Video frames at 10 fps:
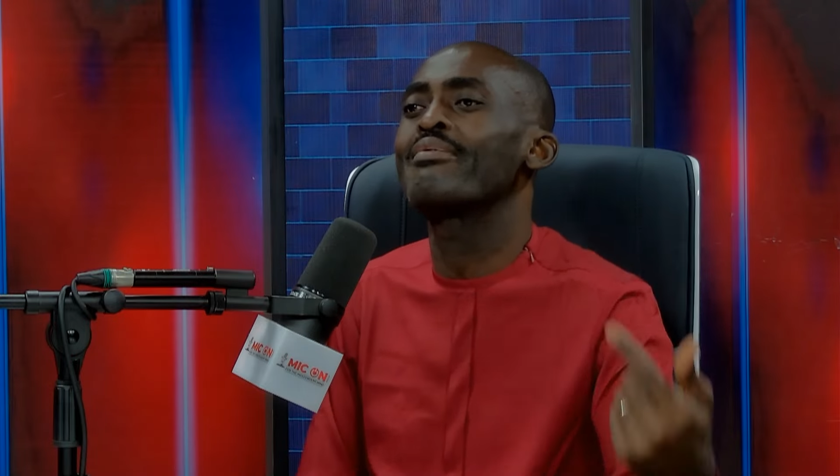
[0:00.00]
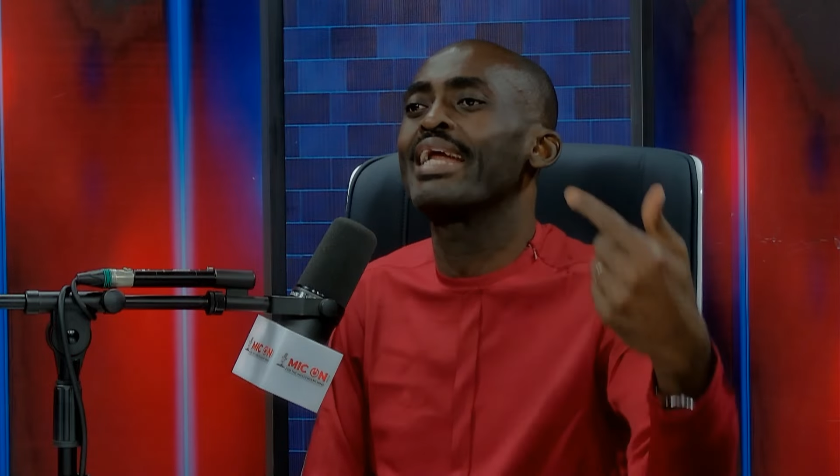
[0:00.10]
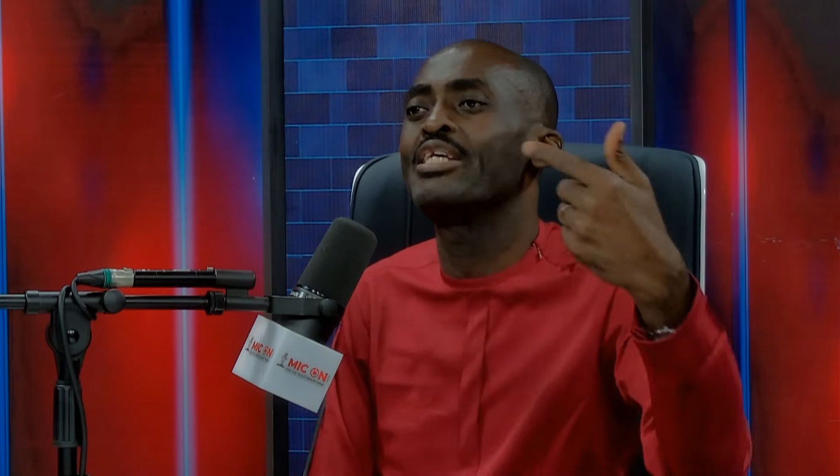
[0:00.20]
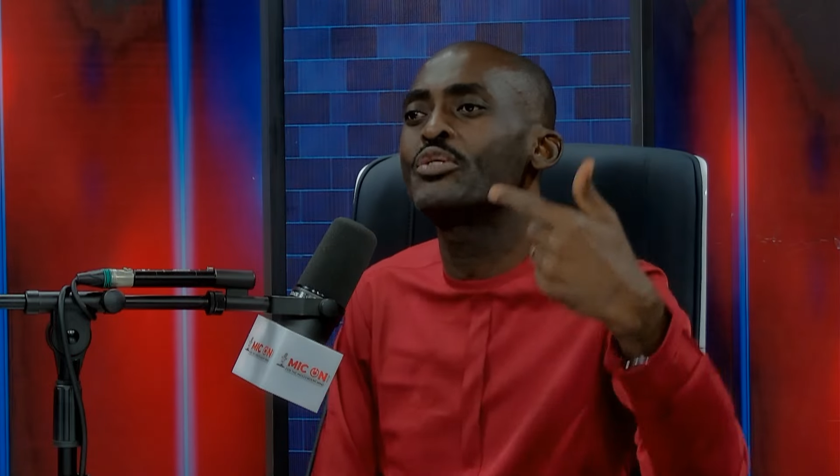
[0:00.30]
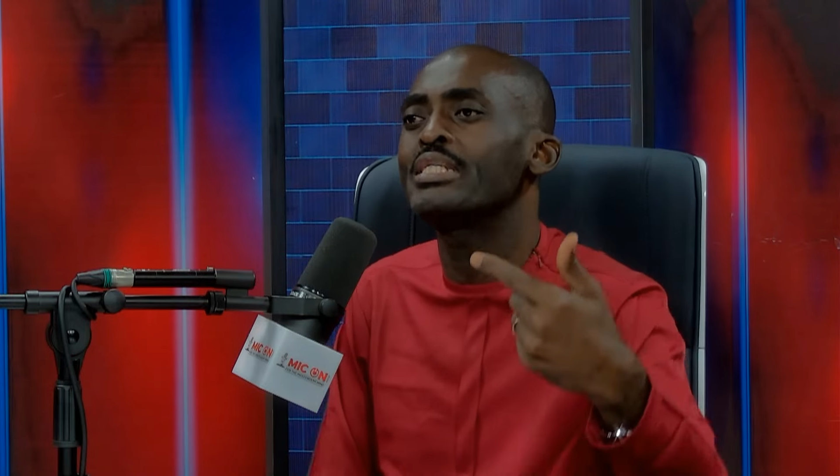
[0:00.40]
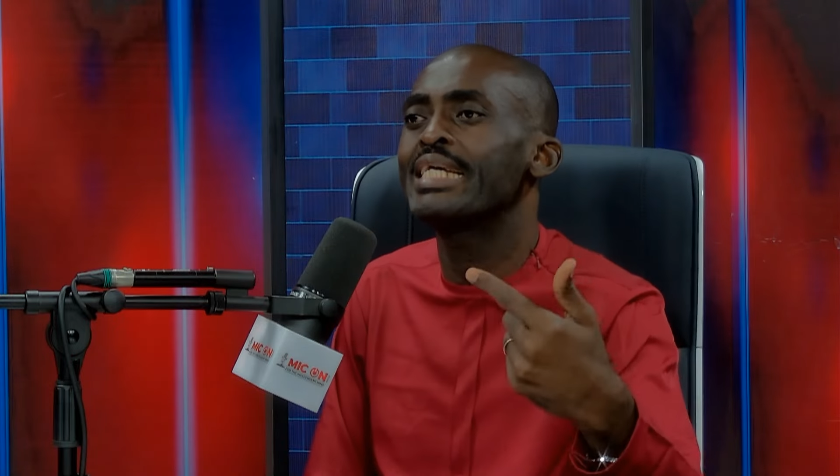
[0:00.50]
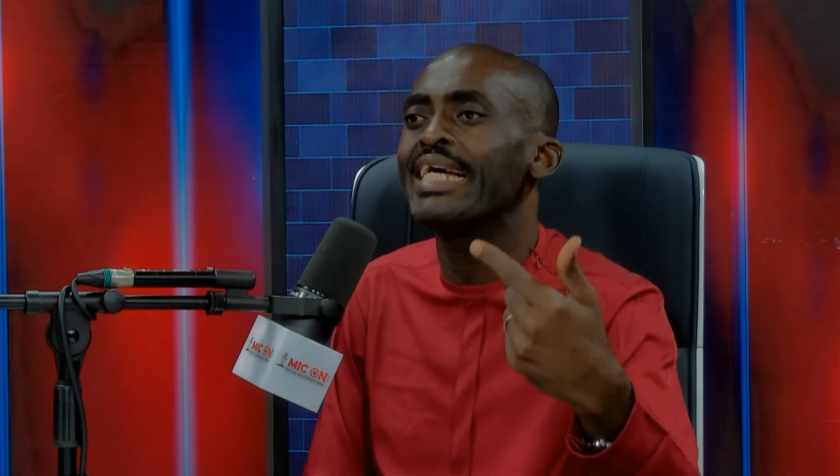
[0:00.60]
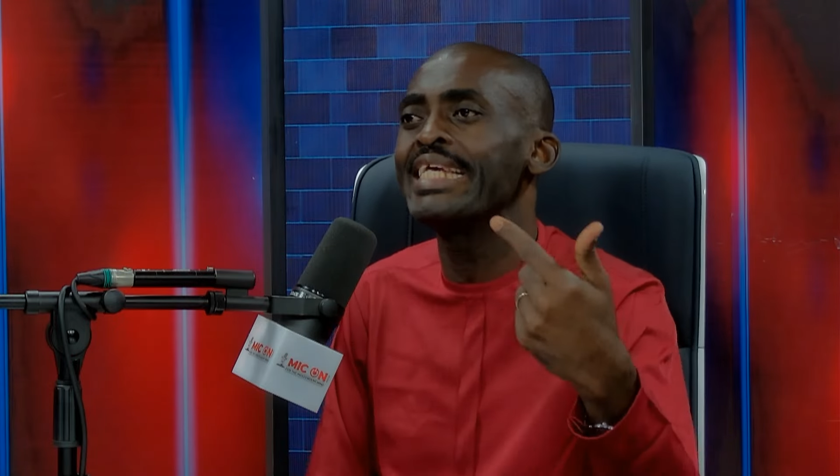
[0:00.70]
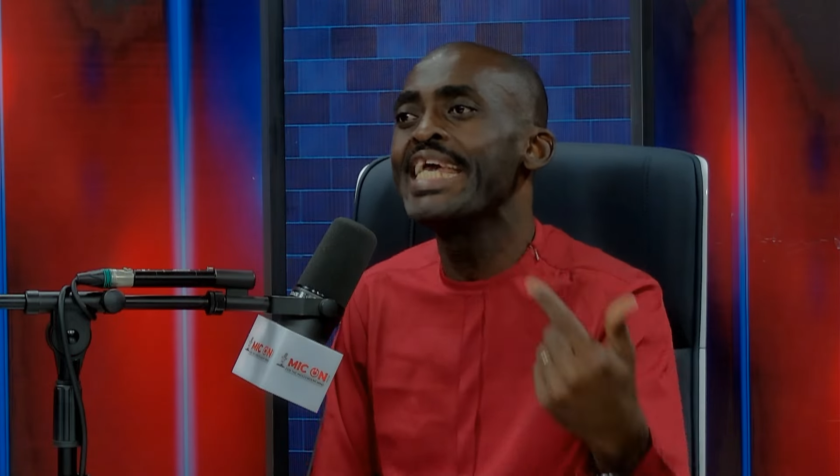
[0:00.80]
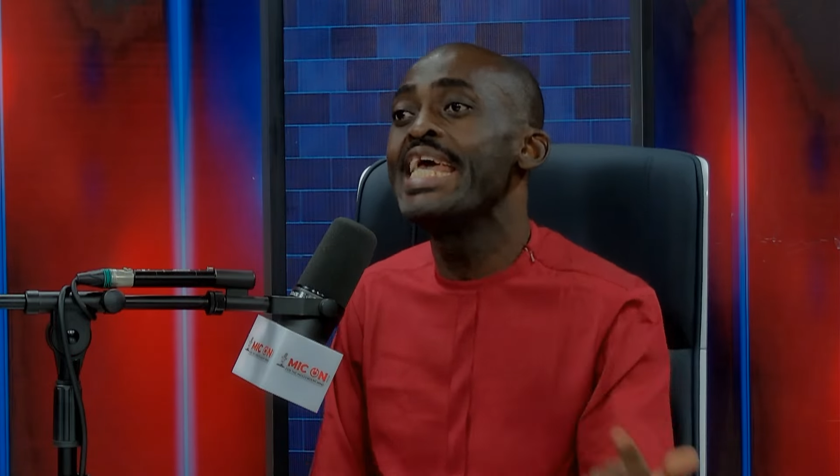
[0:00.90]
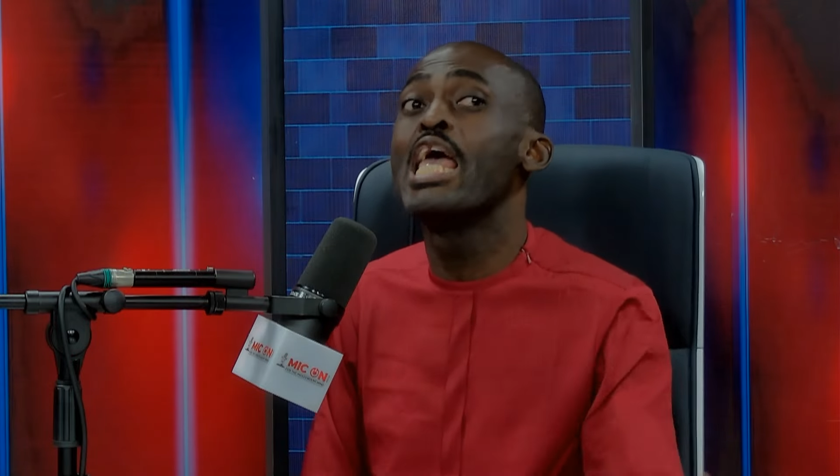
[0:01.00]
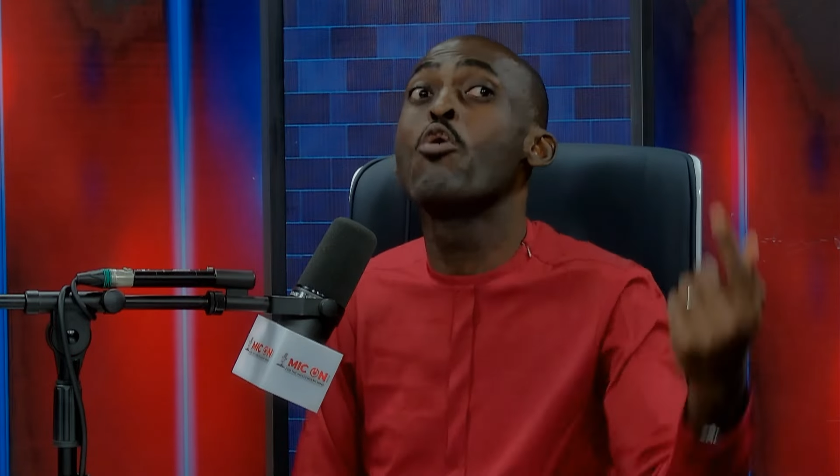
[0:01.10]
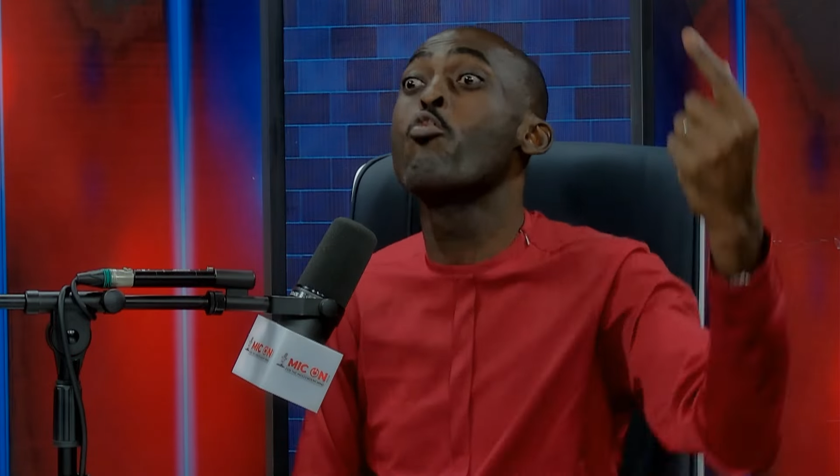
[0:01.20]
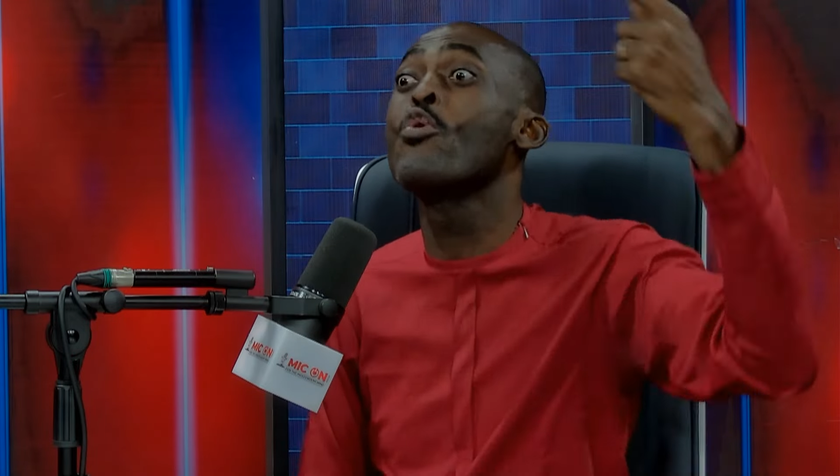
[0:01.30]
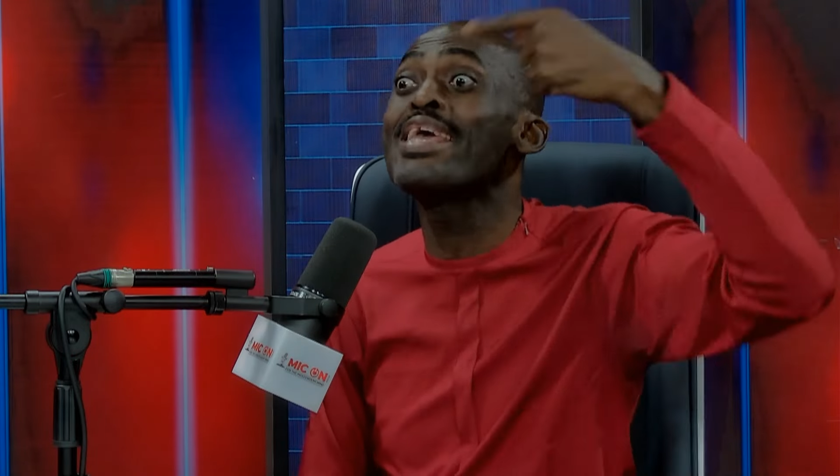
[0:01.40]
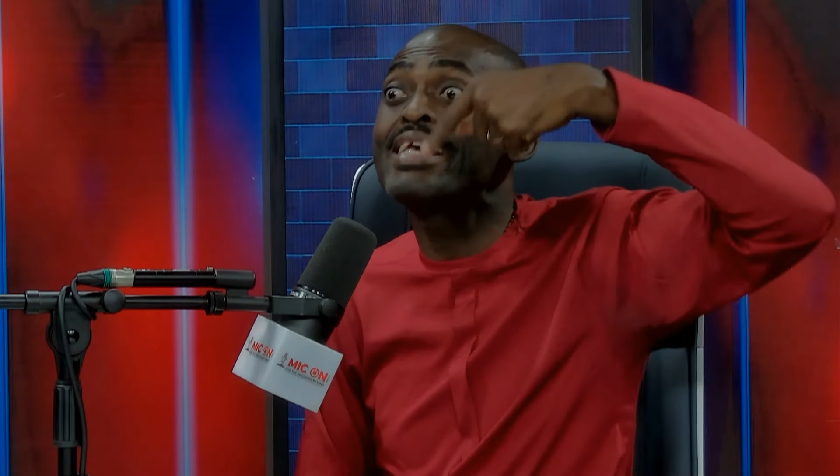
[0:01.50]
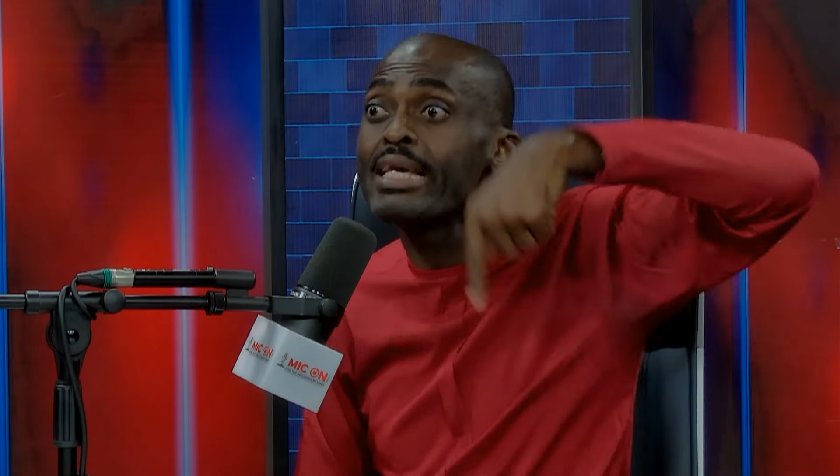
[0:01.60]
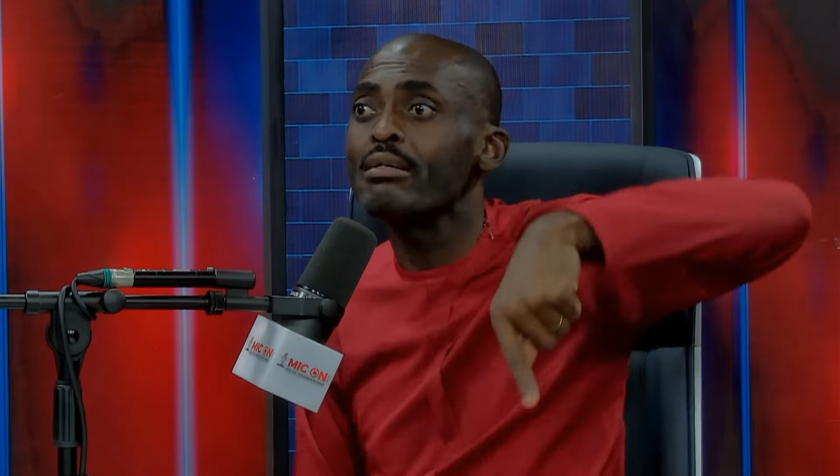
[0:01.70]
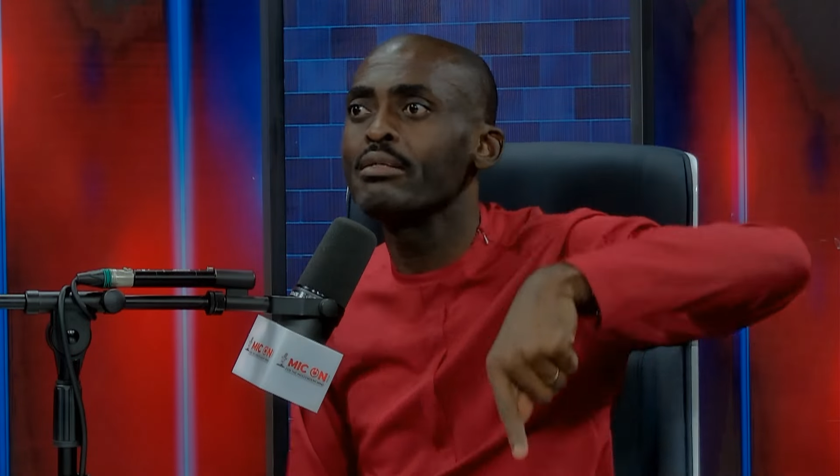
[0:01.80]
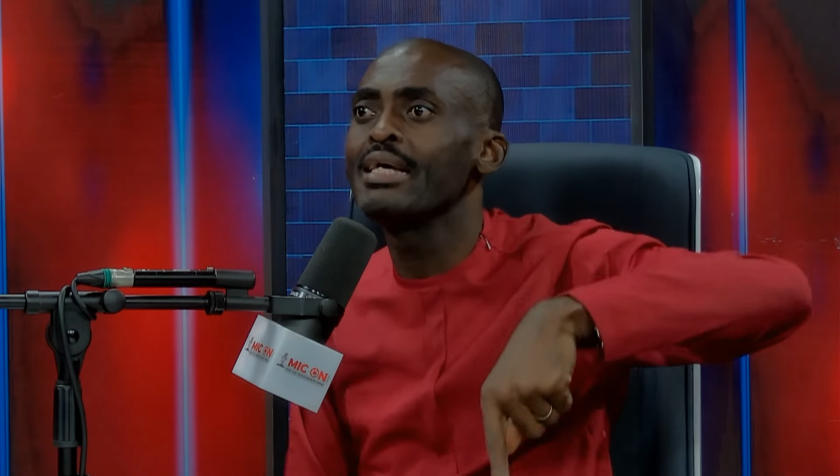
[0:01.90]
graduated a week